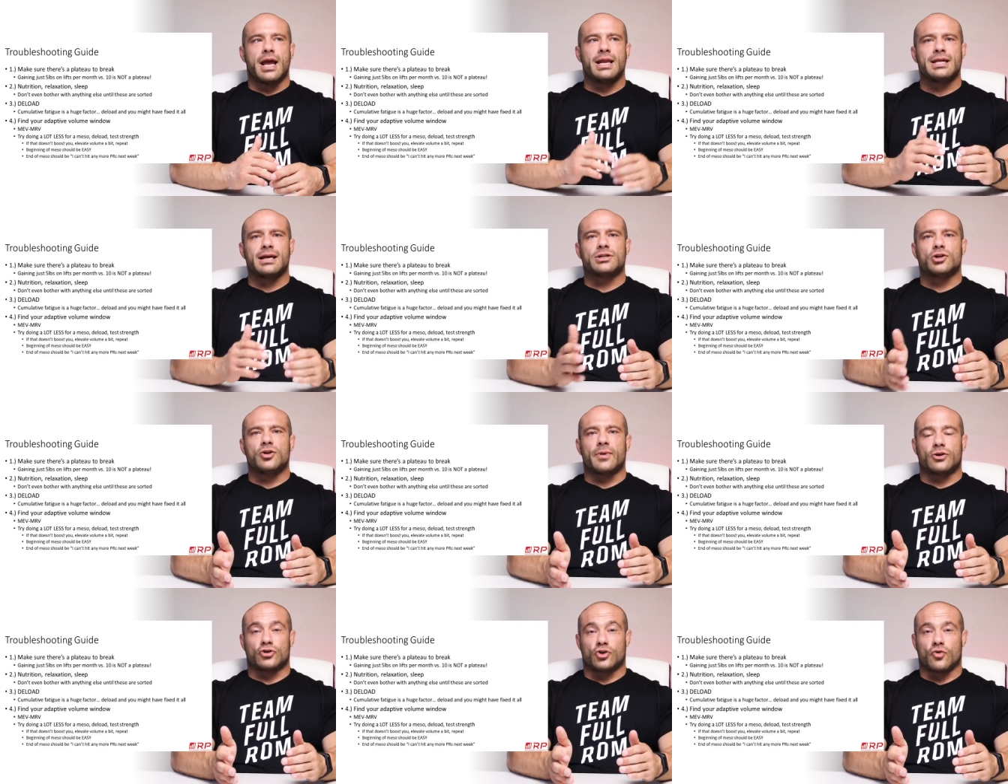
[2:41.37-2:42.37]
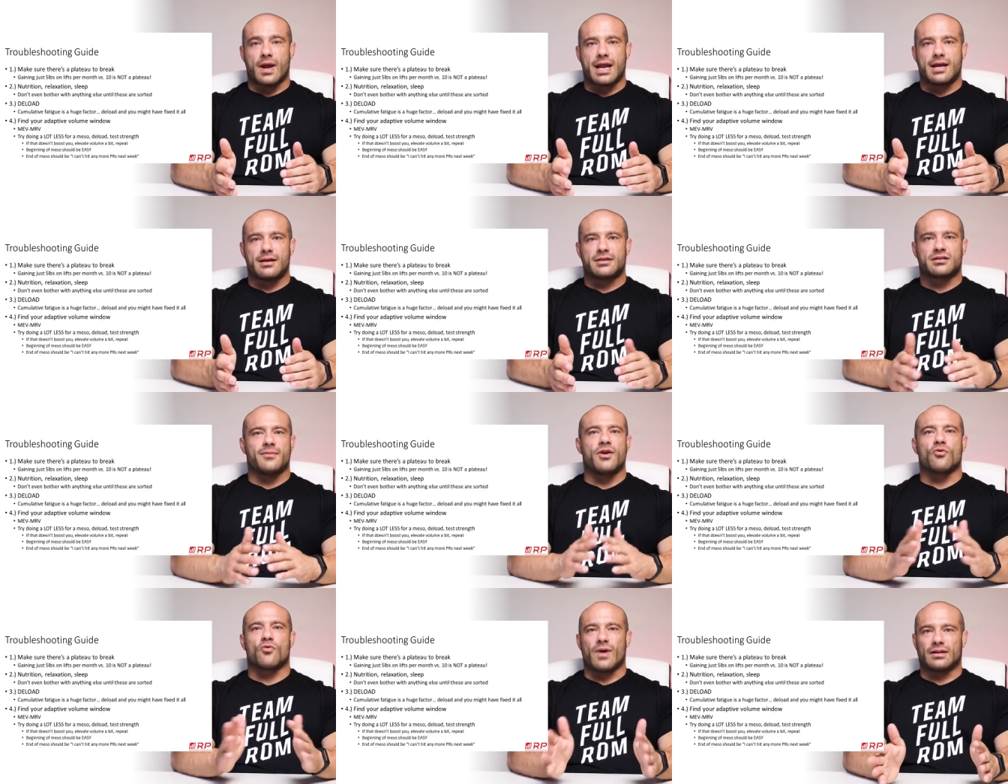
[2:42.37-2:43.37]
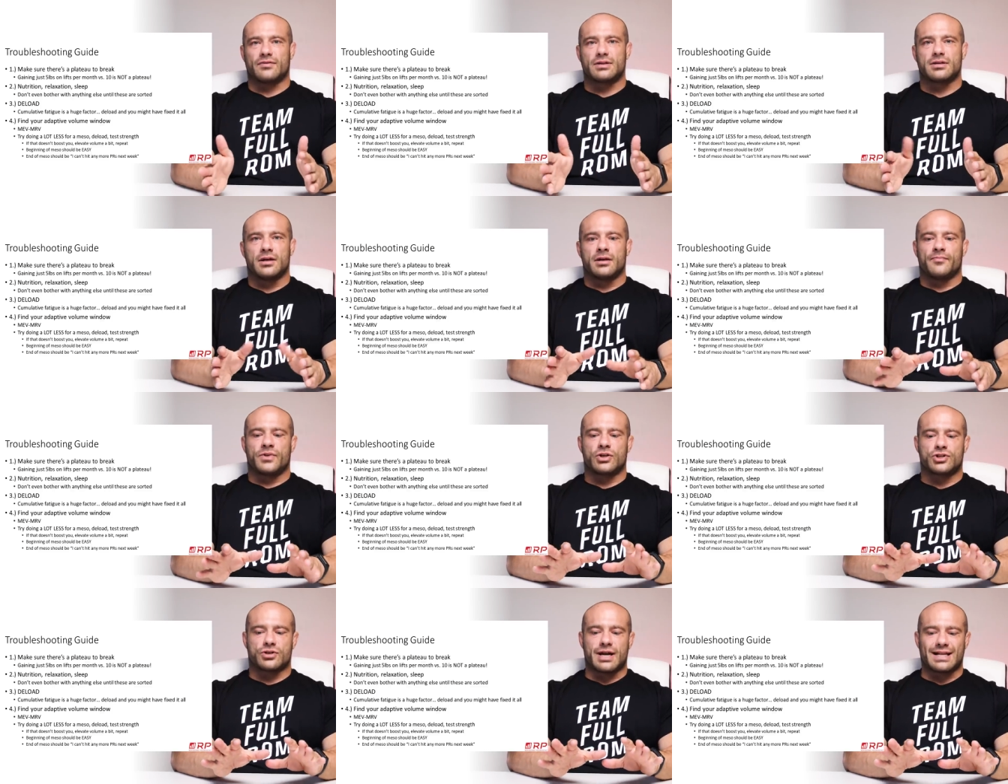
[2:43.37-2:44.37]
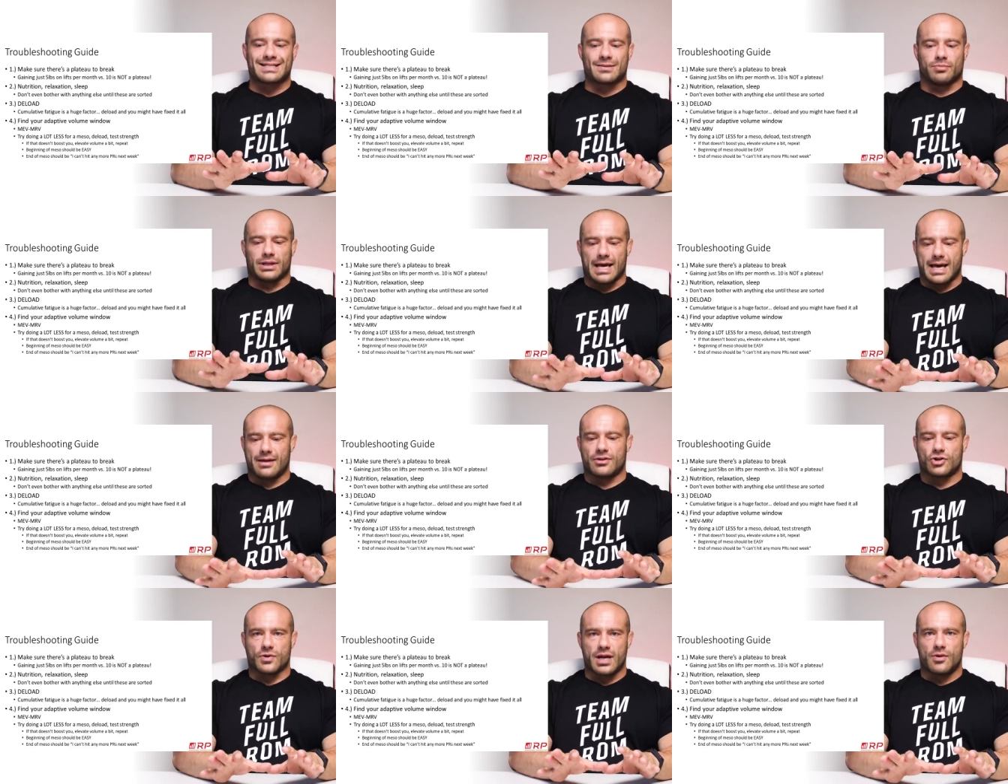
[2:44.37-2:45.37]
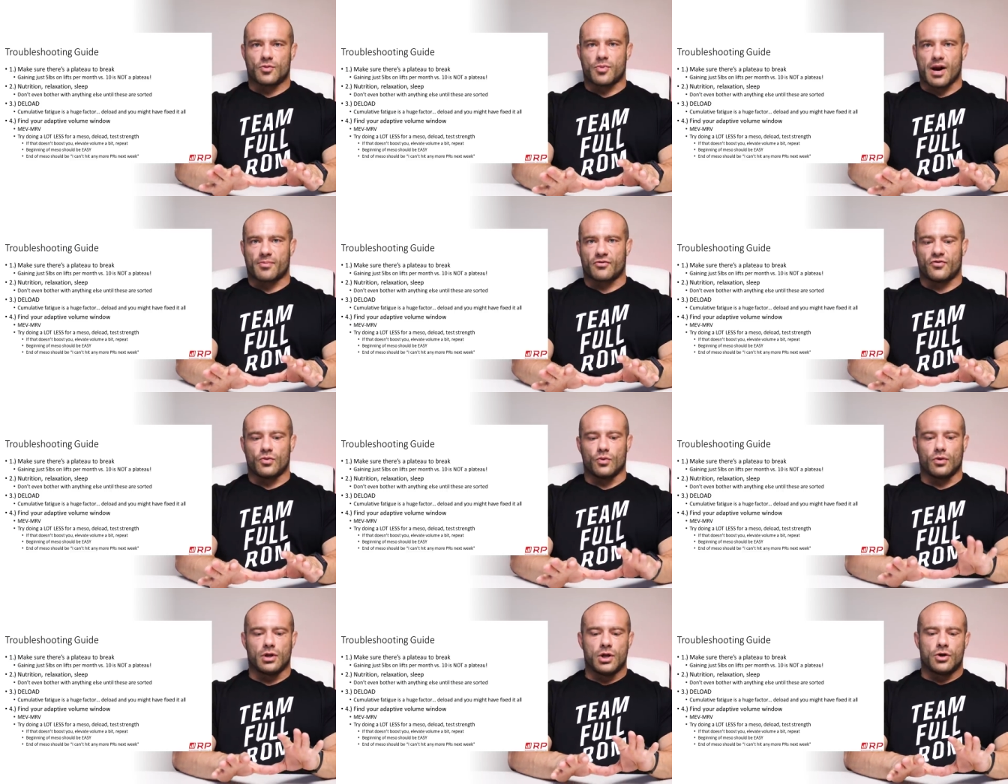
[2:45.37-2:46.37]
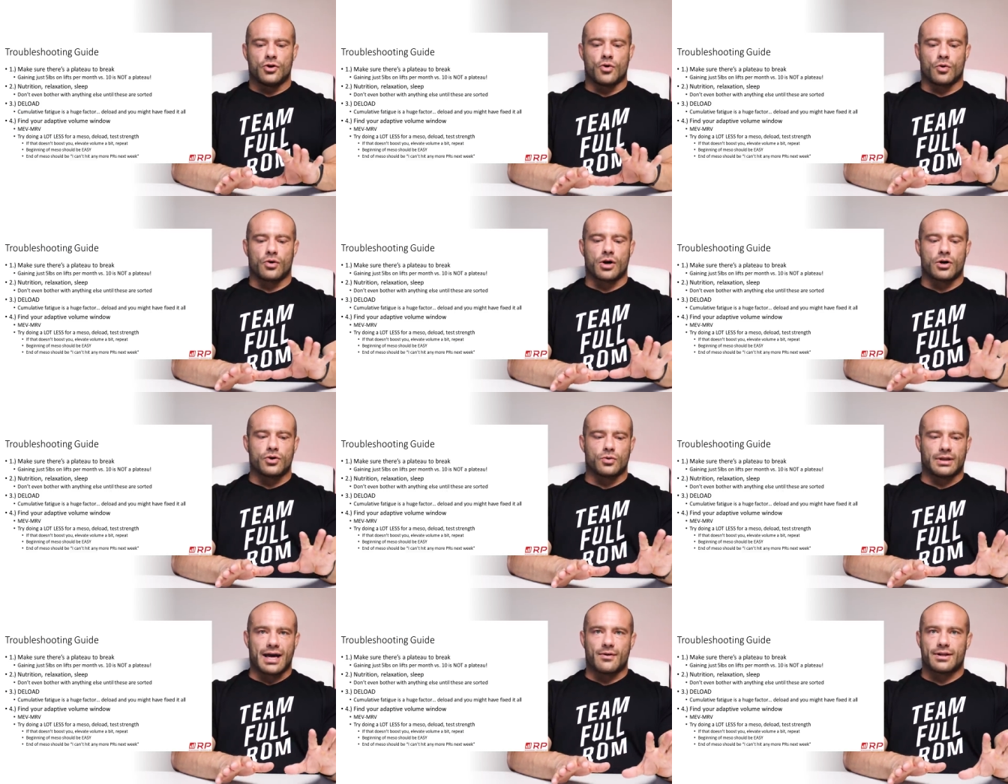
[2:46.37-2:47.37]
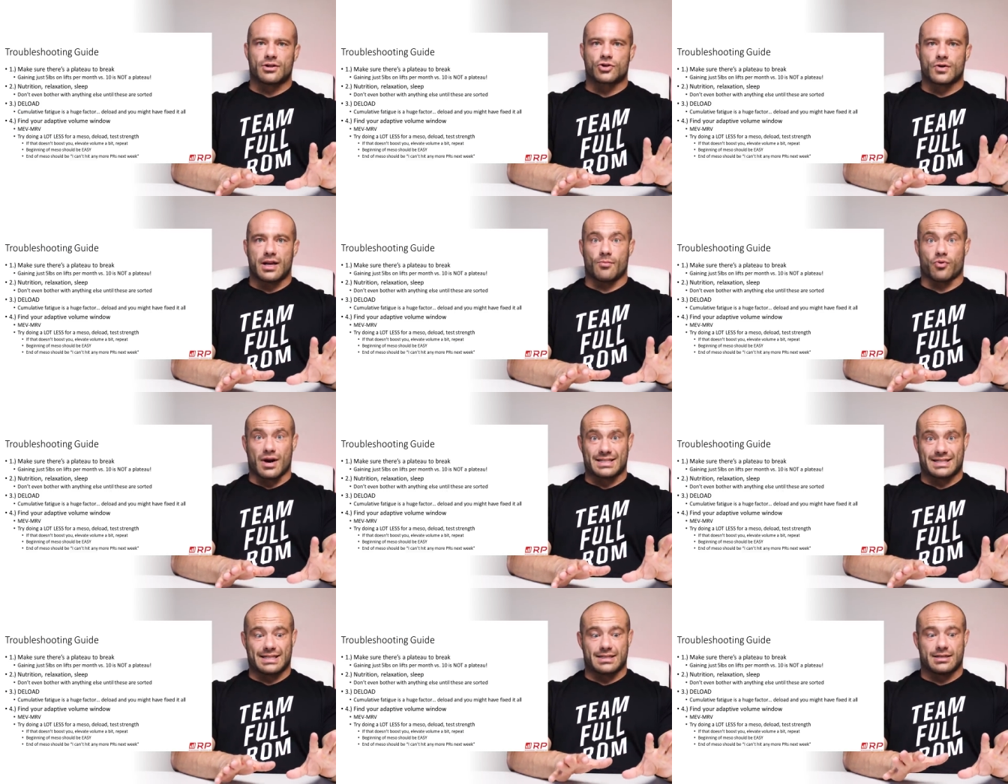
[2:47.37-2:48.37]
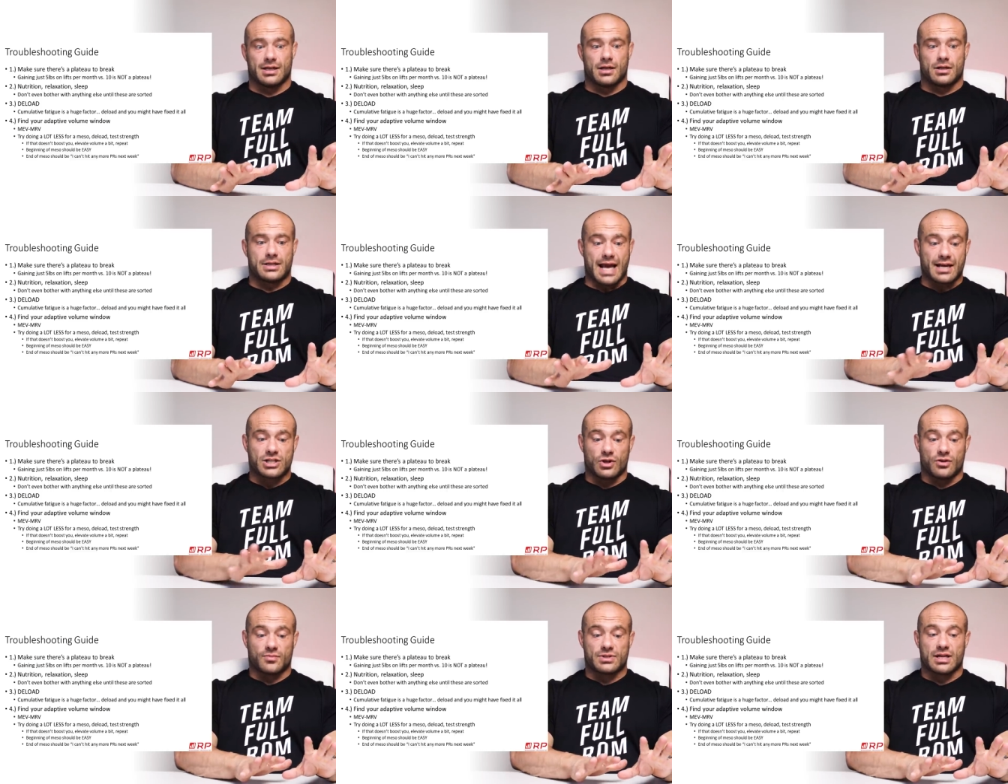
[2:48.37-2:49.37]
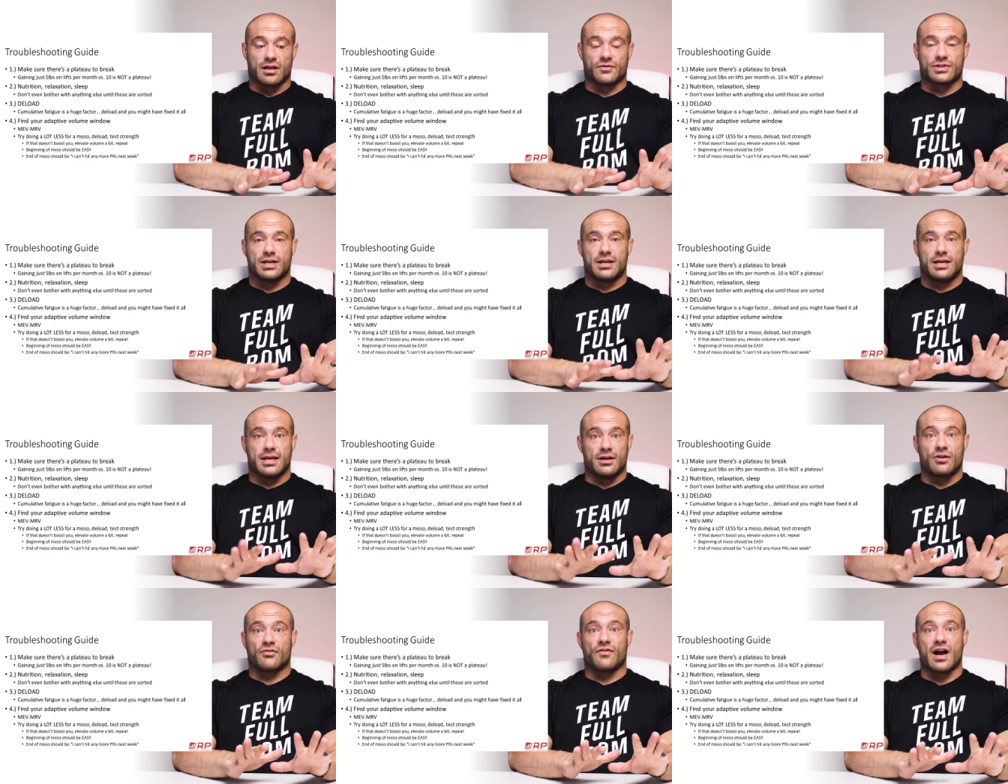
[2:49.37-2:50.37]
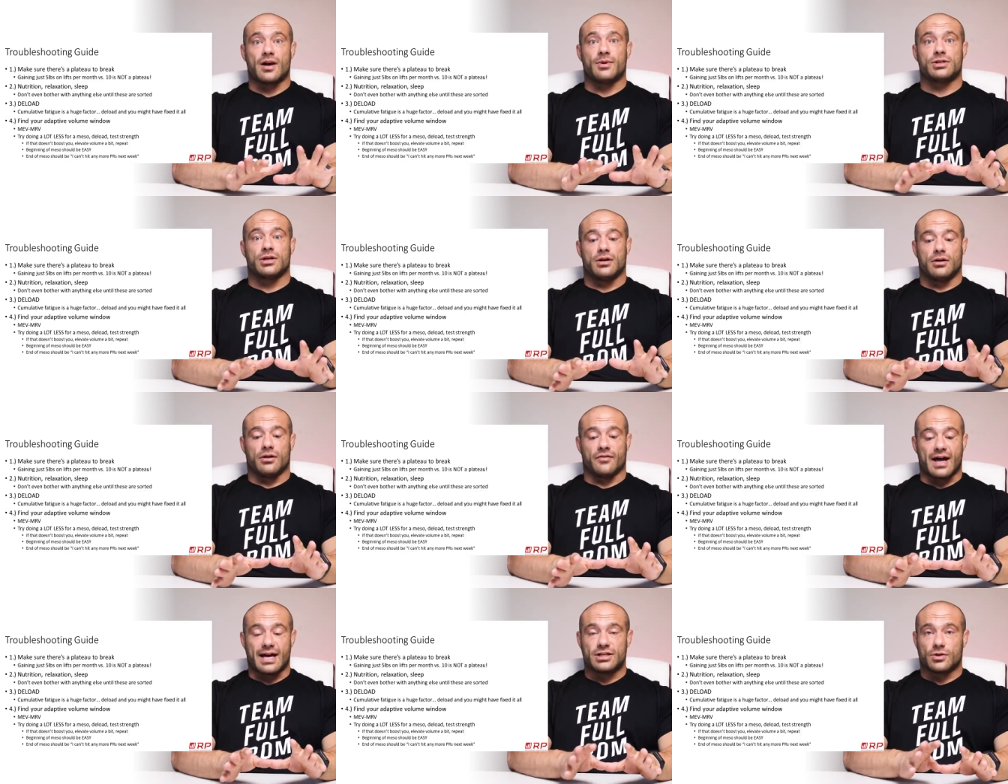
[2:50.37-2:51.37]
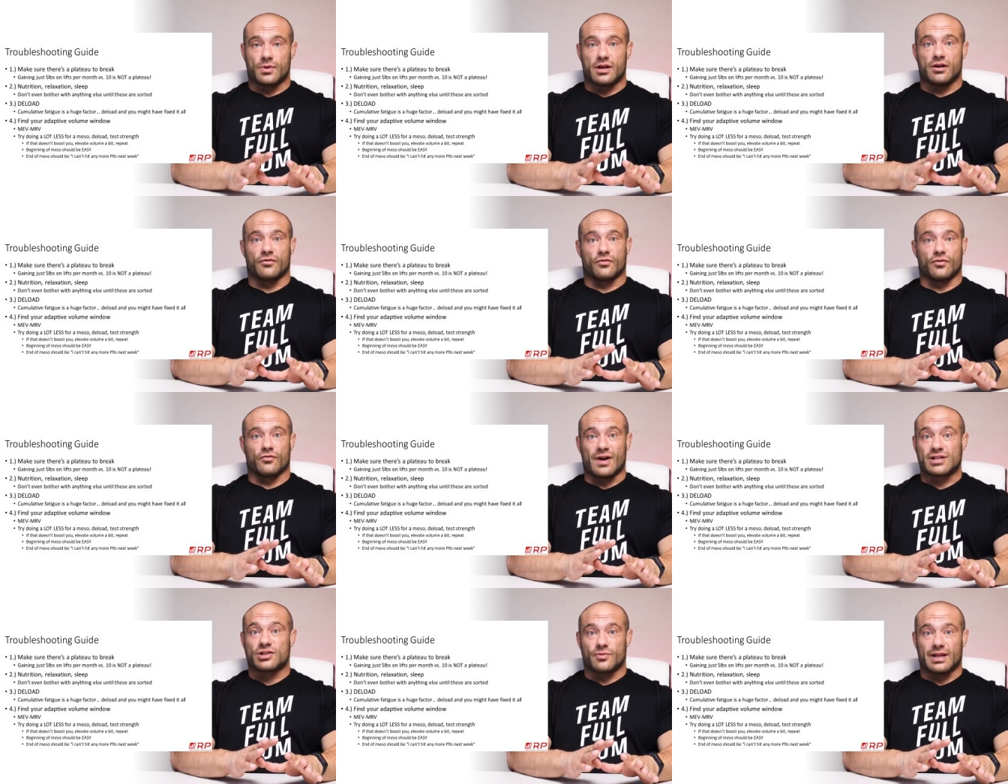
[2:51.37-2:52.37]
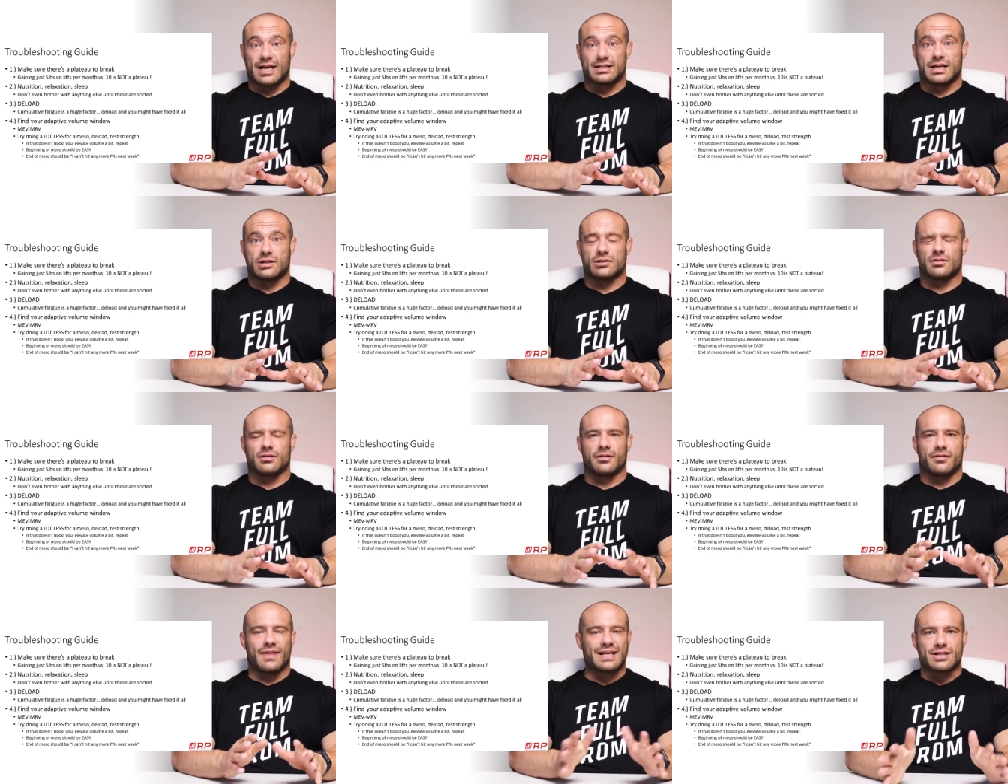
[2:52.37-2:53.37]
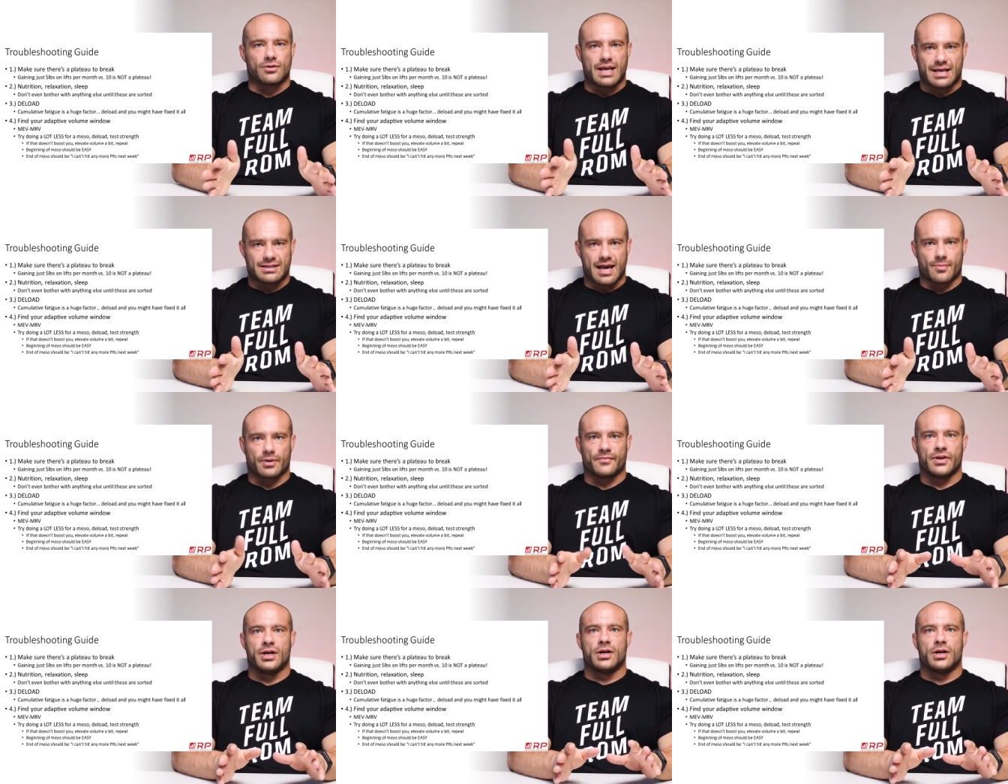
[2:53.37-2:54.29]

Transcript: anything I tell you about your training is going to be irrelevant because you're not supplying the training with proper fuel, nor are you allowing the training processes to execute themselves in an environment of a high degree of rest and relaxation. That's how gains happen.